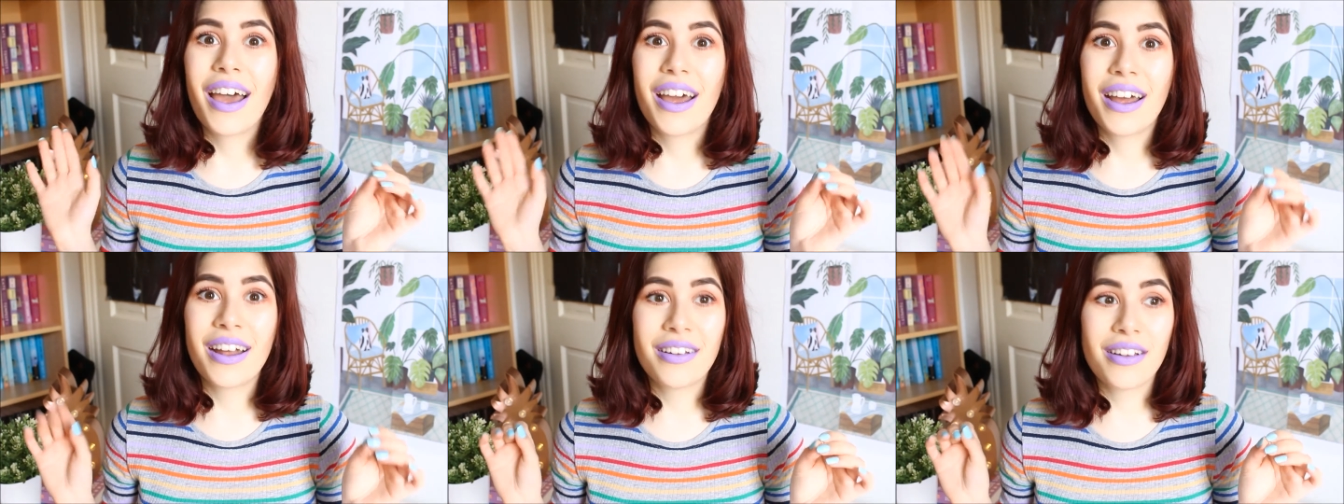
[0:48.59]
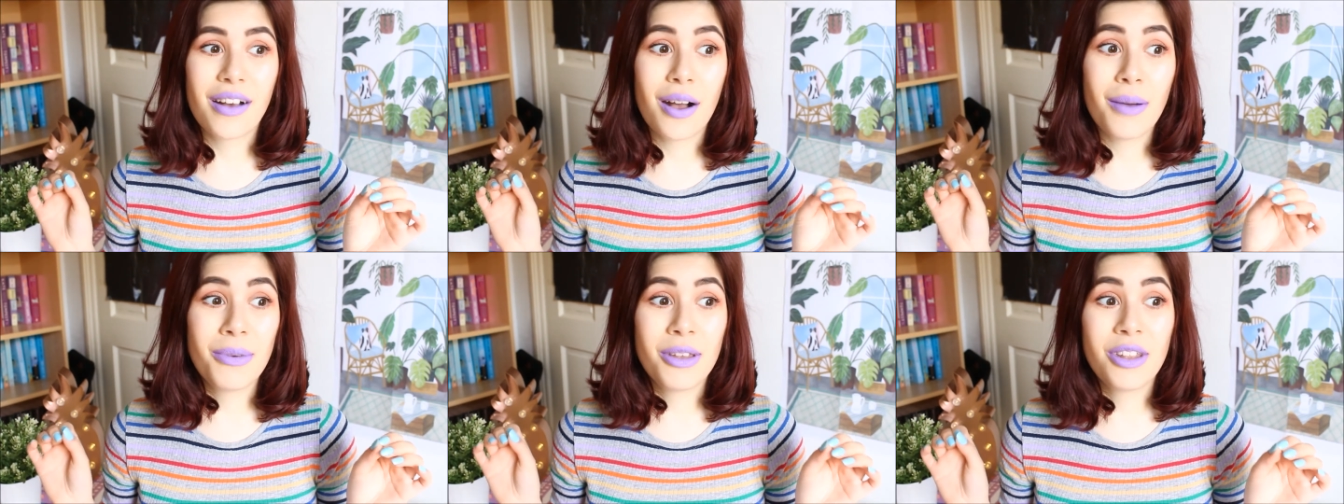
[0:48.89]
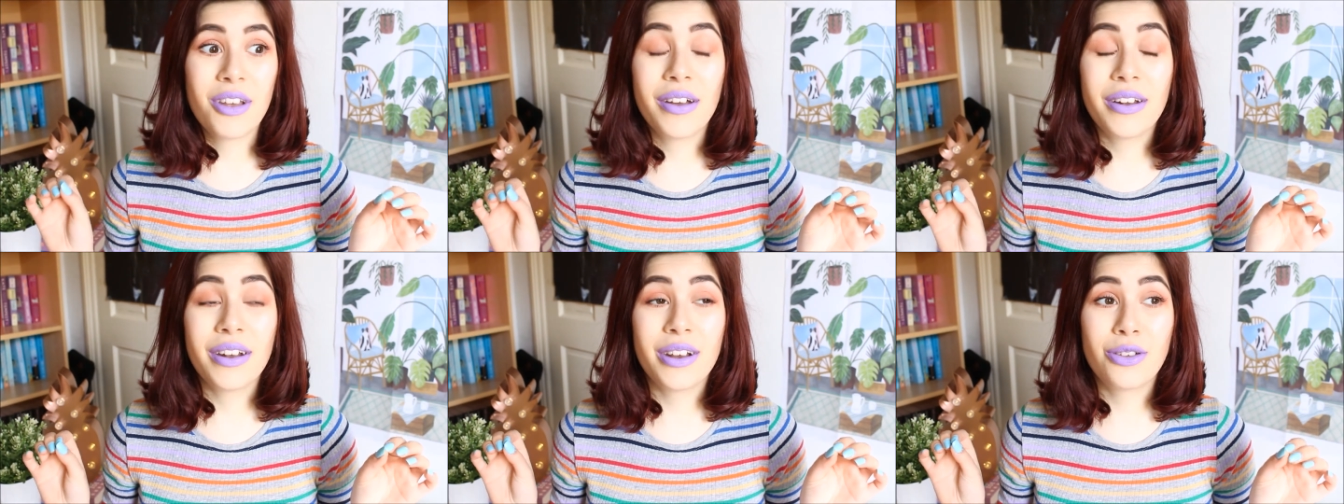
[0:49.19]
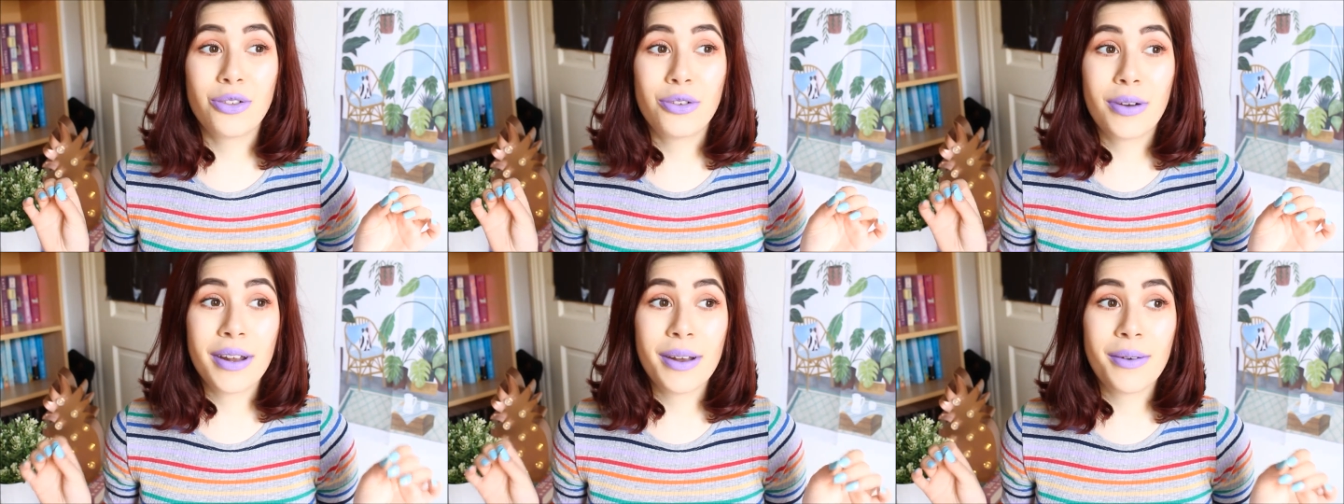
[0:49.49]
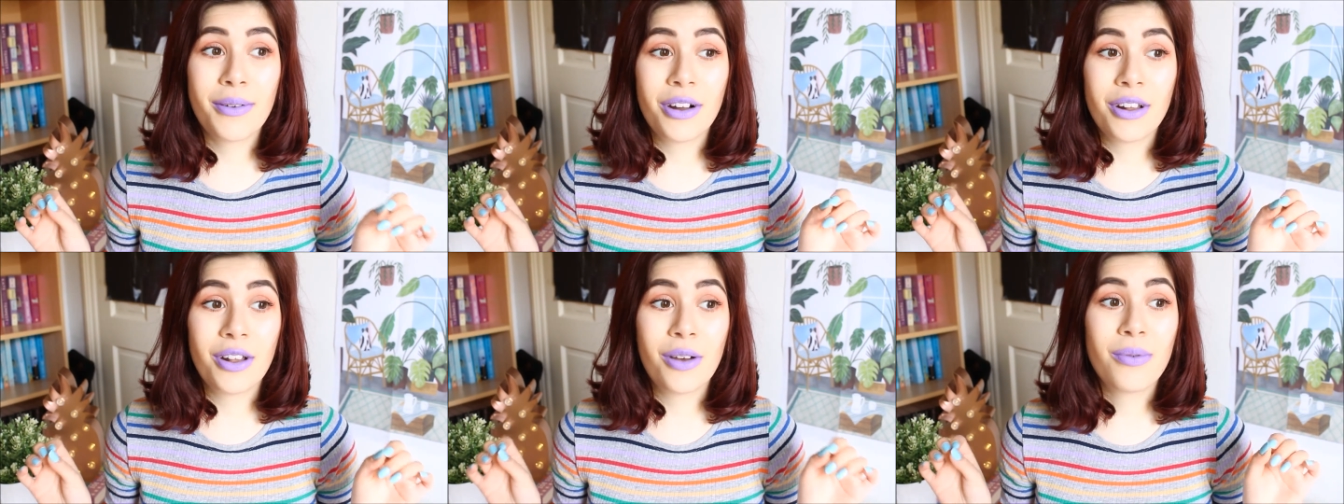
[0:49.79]
and I'll be turning
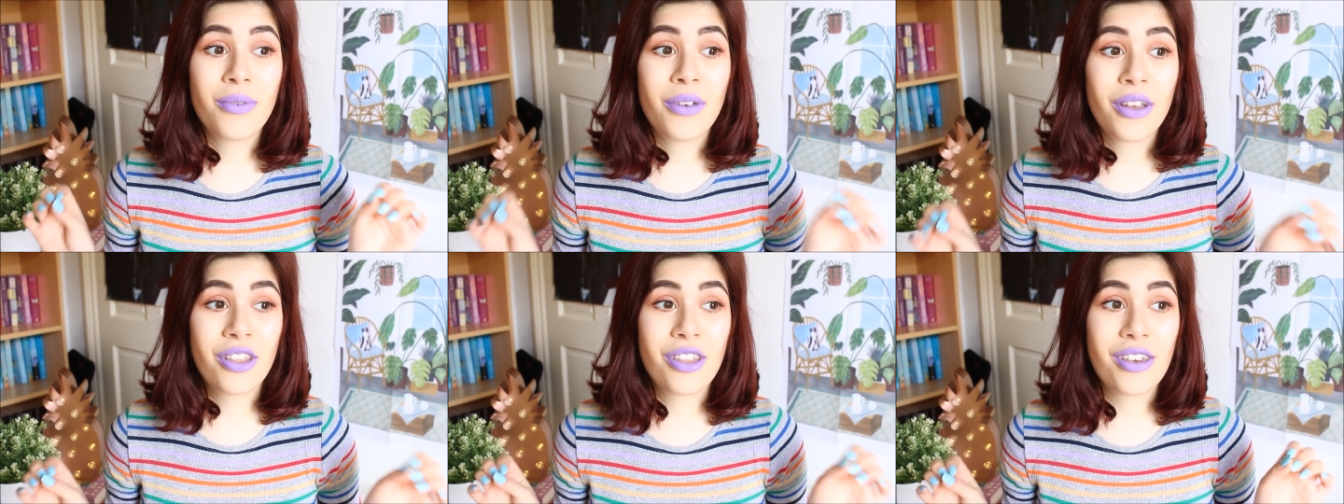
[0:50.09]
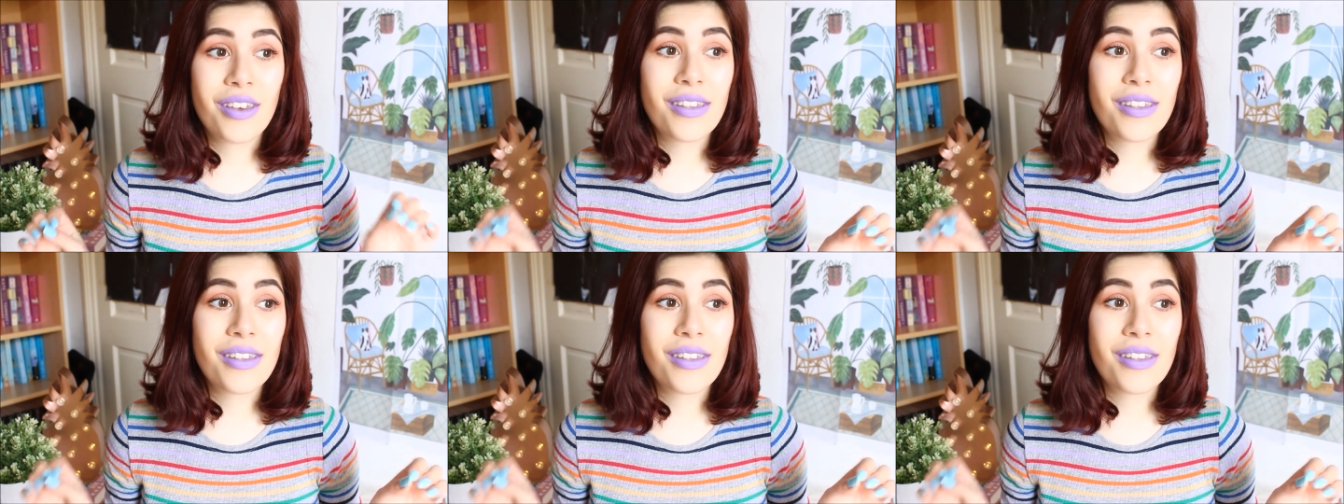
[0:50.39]
21, which